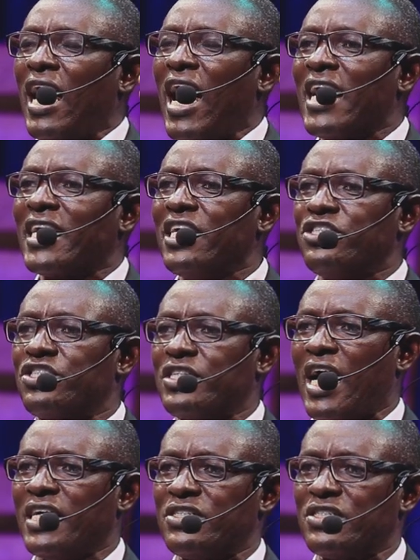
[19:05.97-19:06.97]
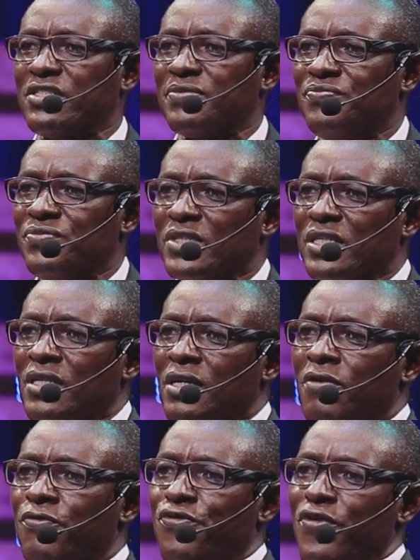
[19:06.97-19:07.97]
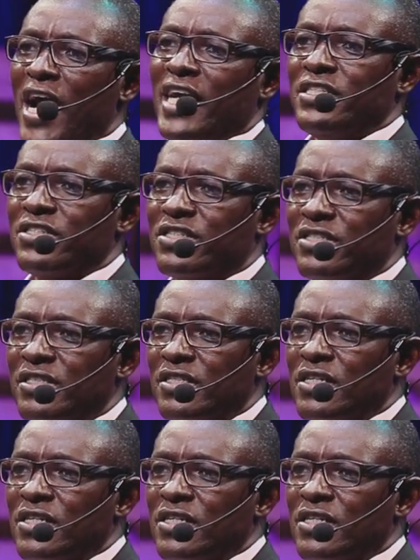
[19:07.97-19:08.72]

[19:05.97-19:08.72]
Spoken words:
against us, friends,